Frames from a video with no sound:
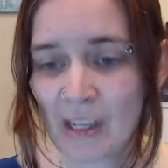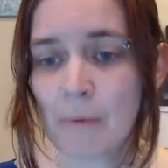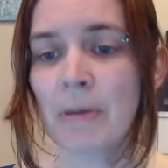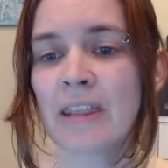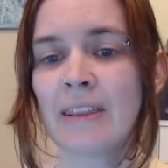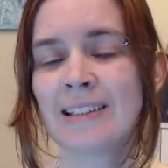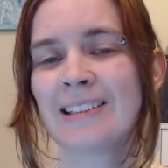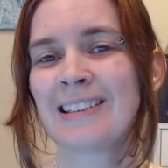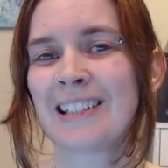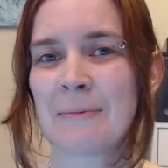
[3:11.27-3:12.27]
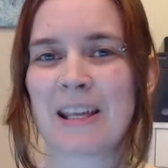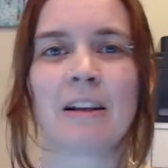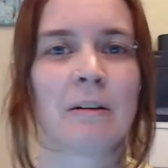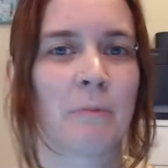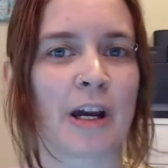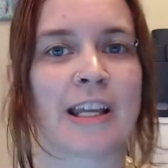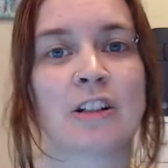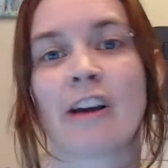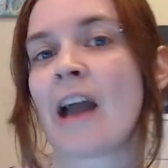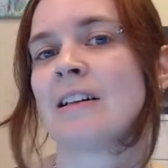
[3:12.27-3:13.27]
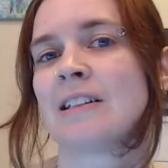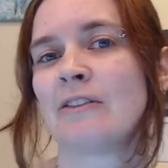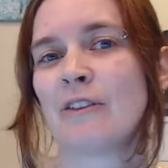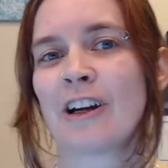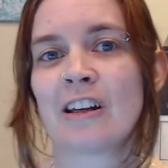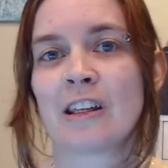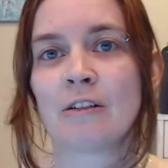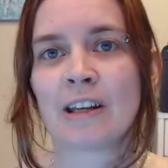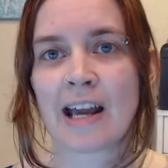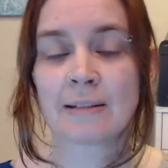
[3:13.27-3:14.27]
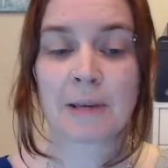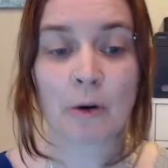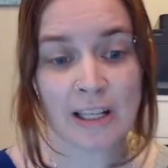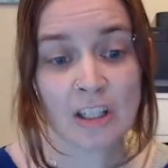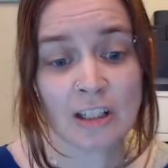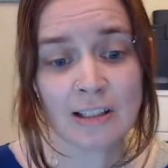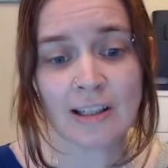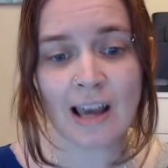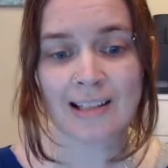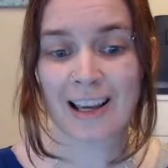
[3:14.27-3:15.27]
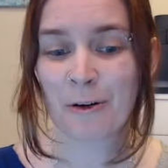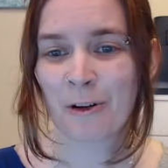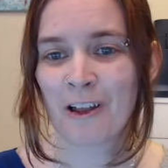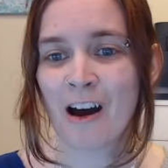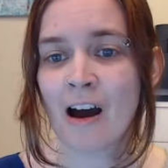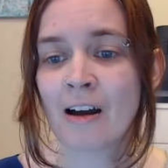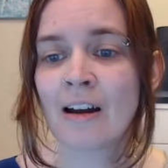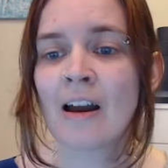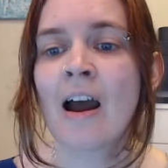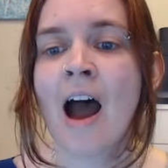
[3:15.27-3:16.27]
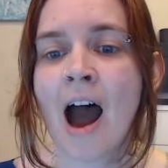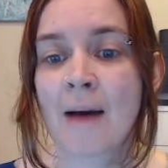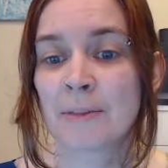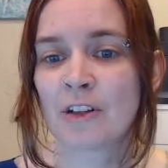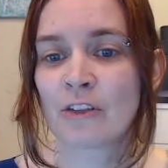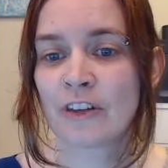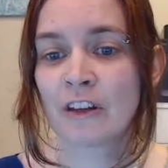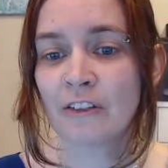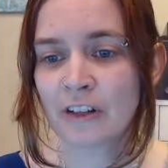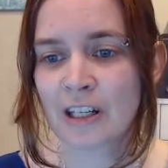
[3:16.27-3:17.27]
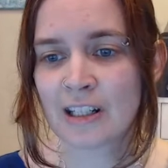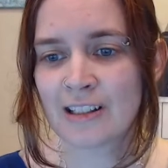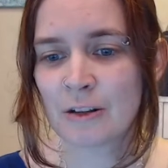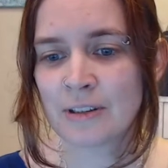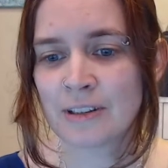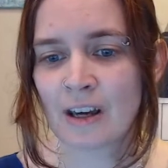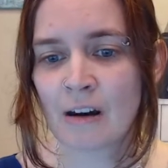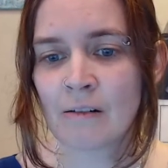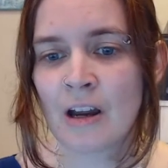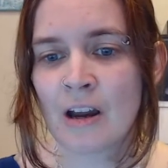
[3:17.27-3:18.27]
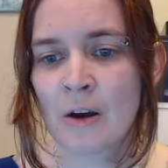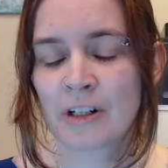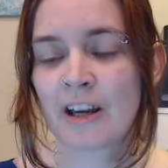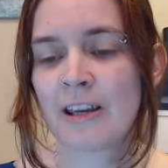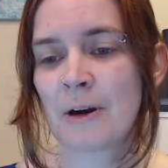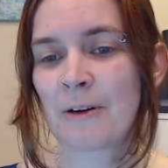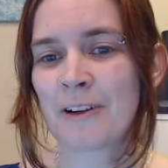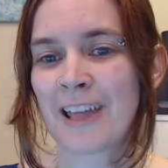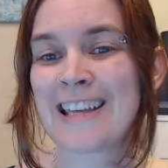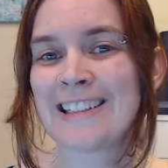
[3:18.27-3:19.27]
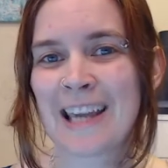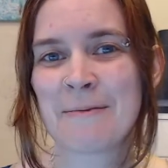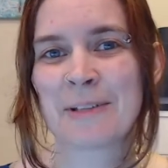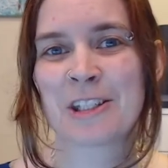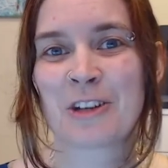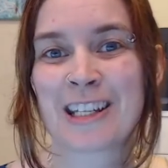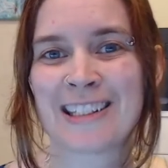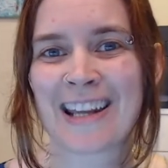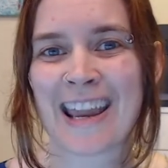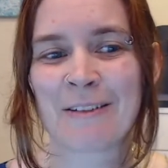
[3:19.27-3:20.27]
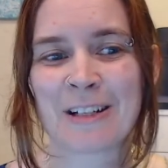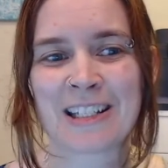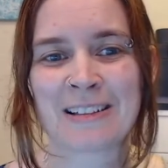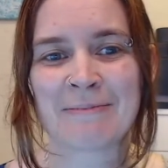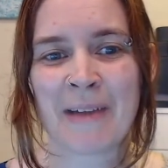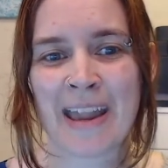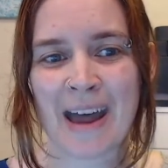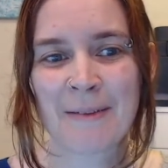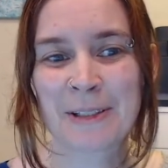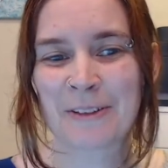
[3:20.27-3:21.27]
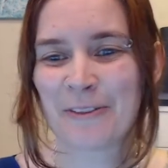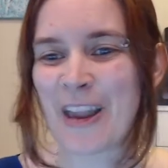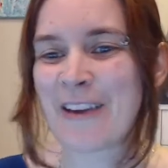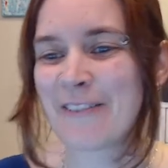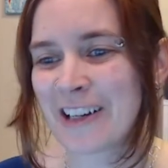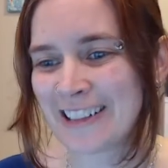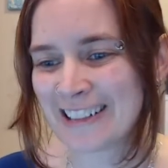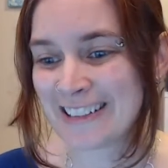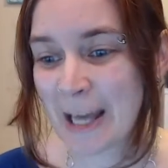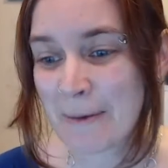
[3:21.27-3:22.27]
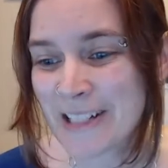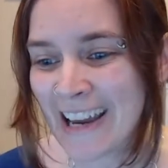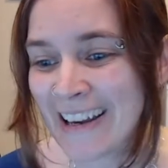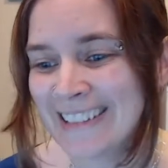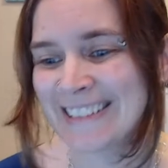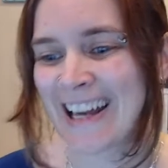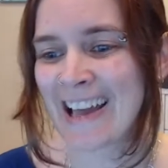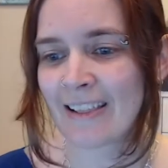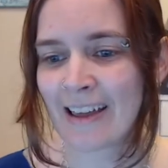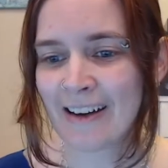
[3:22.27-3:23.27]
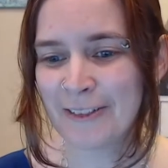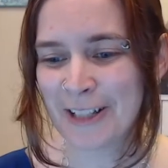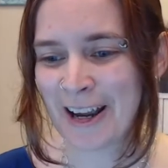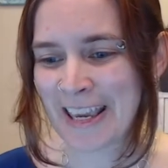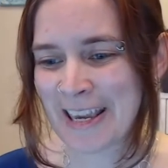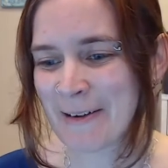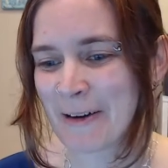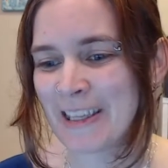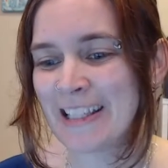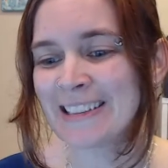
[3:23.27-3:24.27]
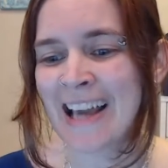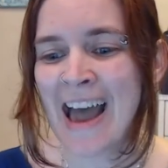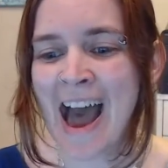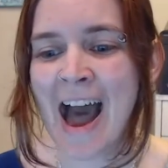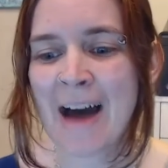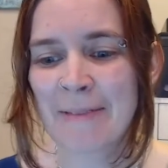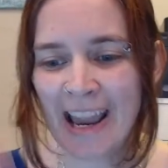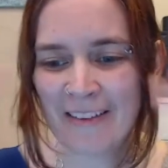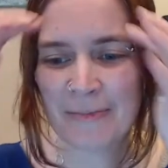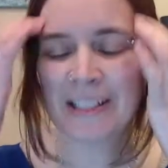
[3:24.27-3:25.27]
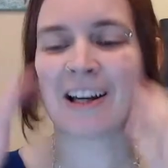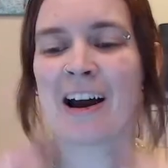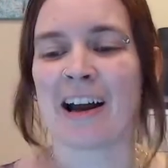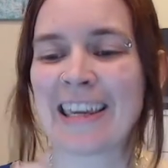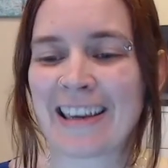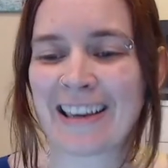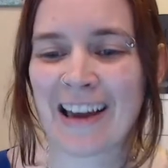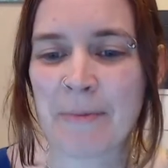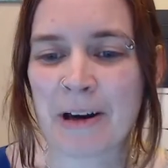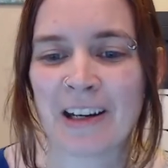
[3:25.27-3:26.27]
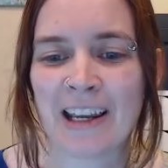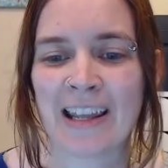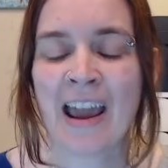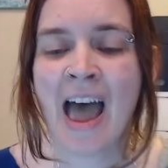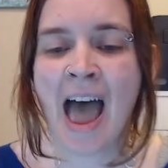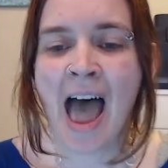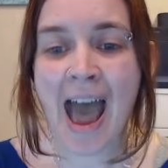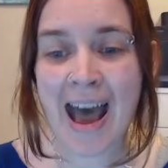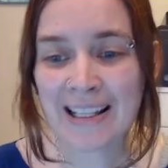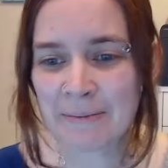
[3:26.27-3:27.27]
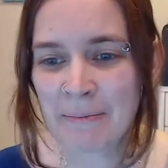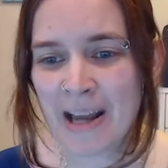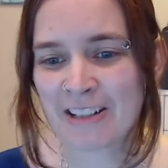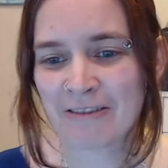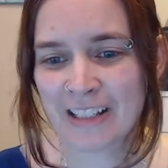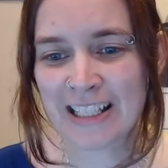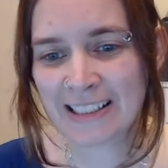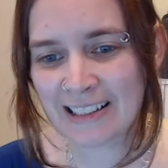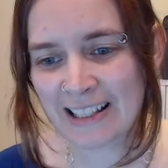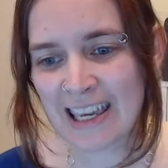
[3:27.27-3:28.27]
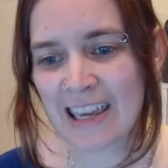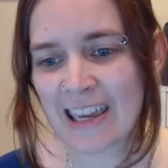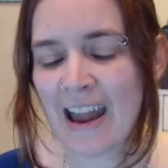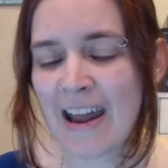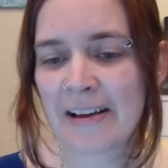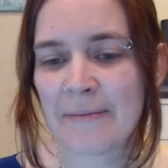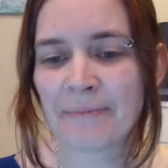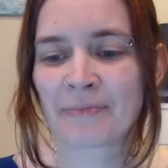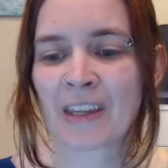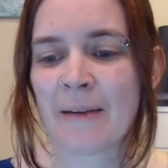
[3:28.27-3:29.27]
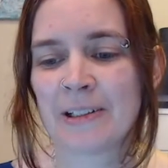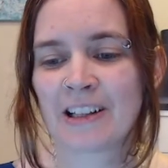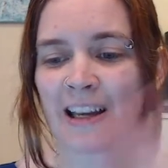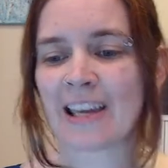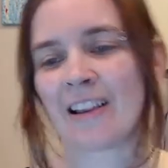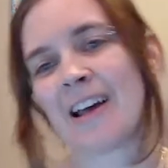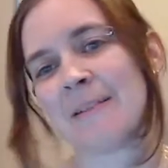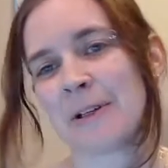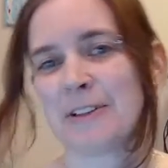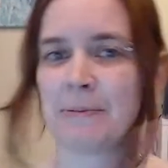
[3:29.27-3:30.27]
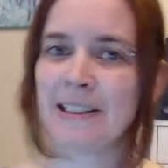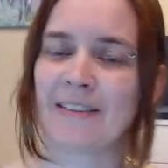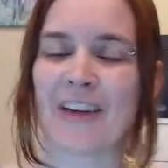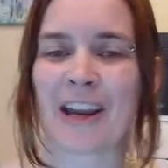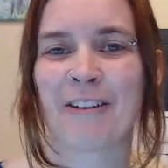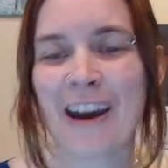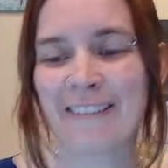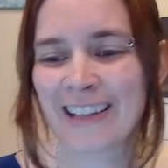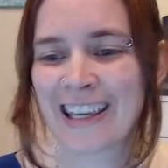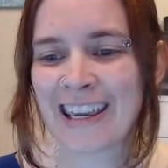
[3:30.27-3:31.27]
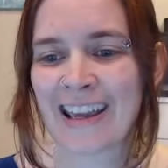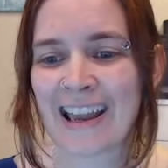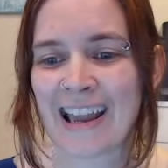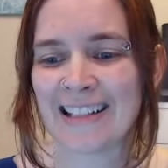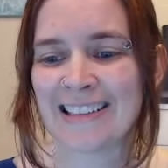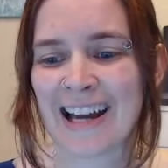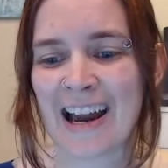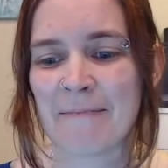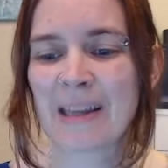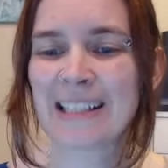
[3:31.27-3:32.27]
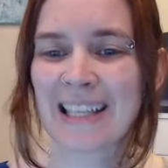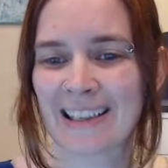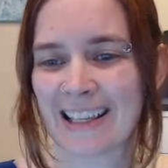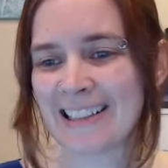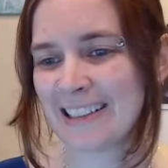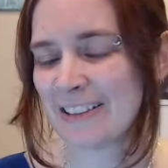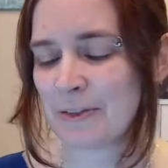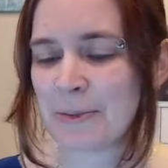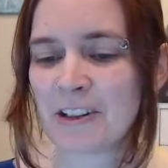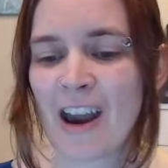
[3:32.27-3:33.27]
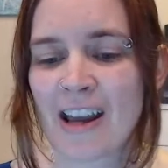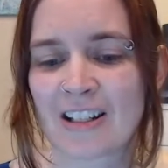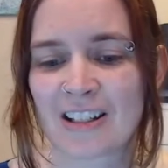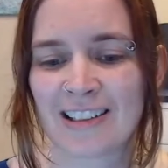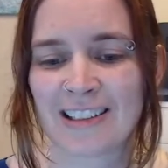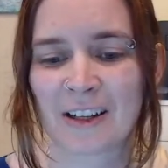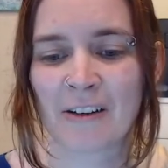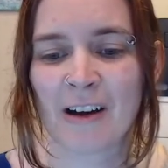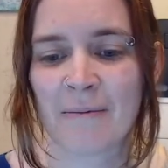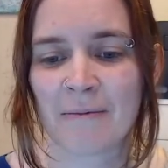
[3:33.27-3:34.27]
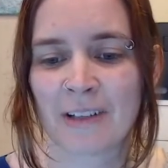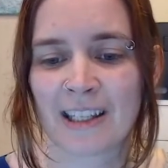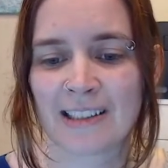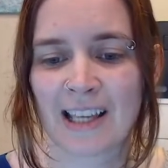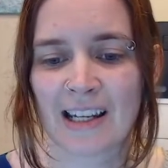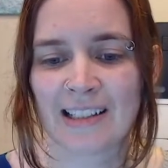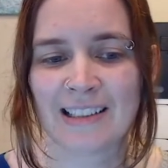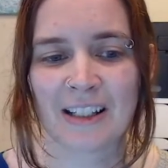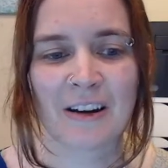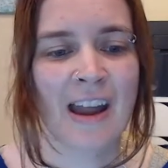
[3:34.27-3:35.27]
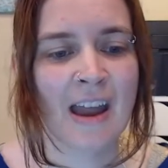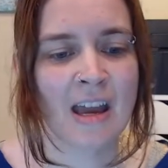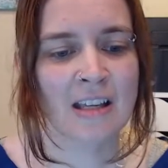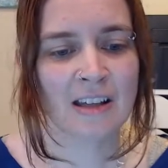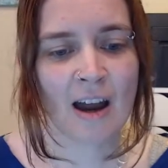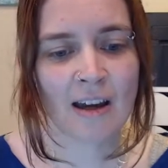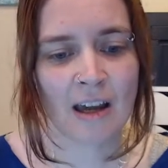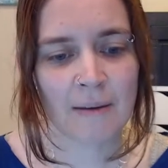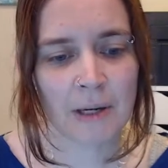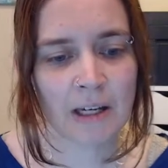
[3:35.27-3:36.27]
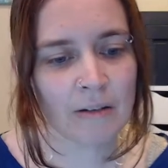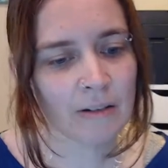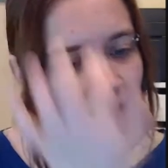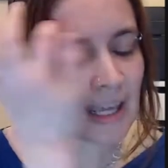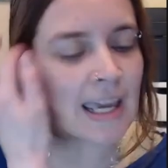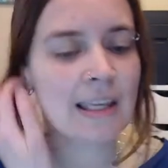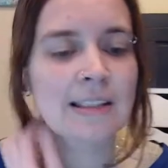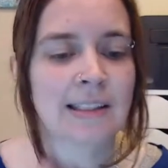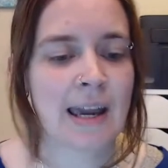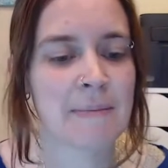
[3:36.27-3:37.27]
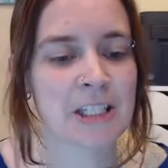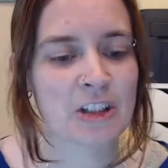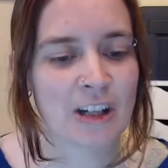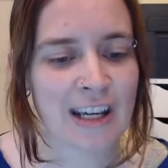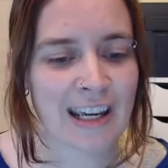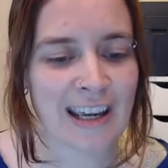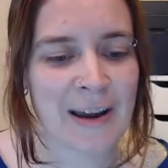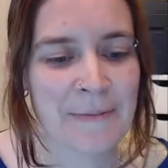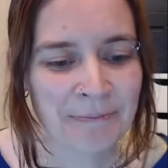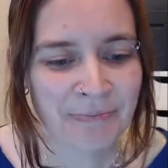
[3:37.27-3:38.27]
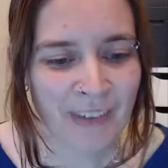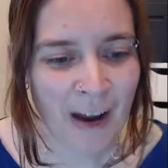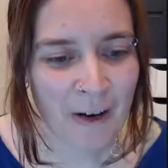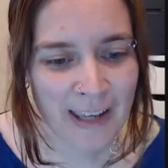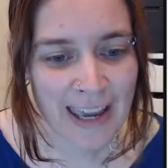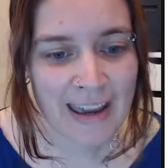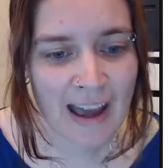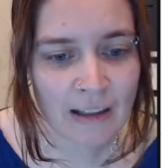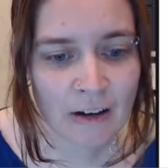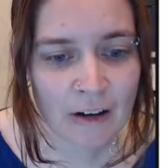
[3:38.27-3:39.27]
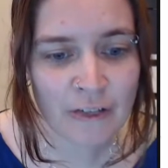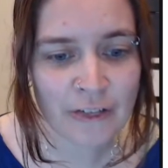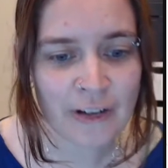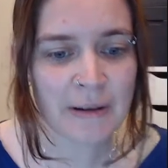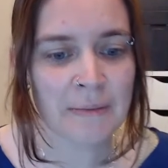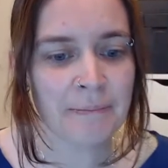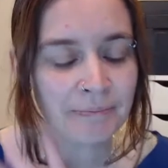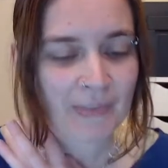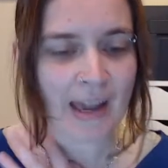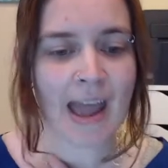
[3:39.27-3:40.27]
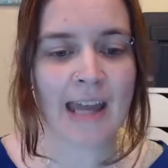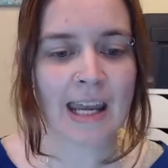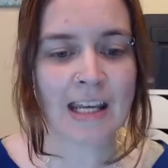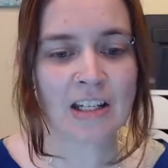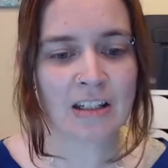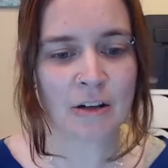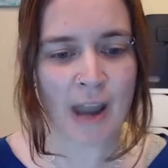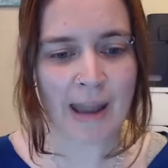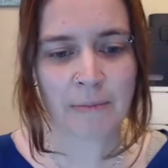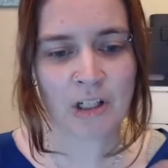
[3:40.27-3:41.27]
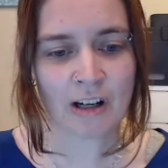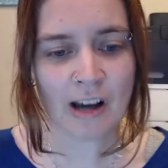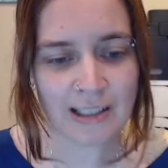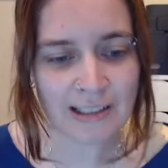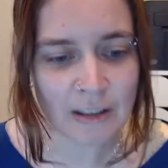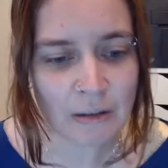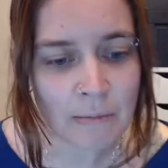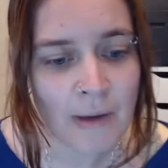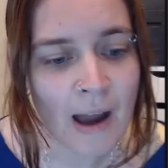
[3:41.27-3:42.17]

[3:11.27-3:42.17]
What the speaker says: But this is going to be a little more interactive where you can ask me questions as I go along. So feel free to do so. We're talking about glaze chemistry today, which is my absolute favorite subject. I love talking about this. And I haven't been talking about it as much recently. I've been talking a lot about specific gravity and mixing glazes from scratch. And so I'm really excited to talk about glaze chemistry. Okay, hello from NH, New Hampshire, I assume.